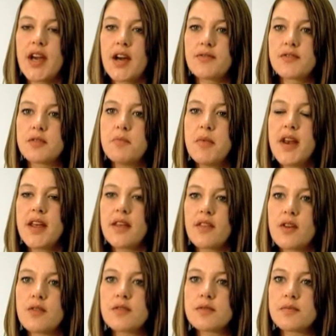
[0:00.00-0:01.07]
have to minute
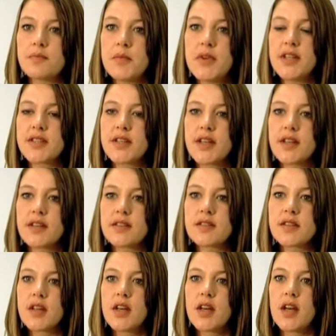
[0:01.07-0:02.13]
those
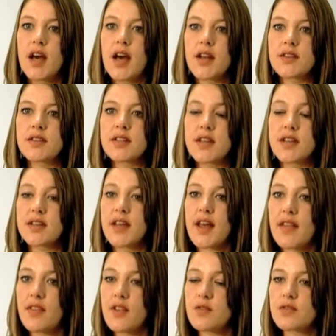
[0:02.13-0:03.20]
meetings and send
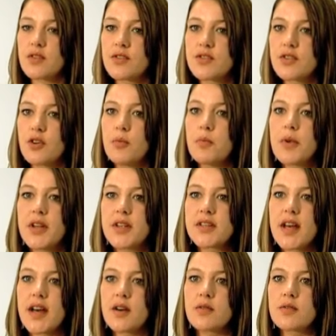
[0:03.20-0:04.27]
again those on to Companies
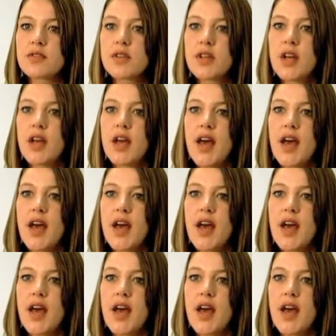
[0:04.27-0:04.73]
House.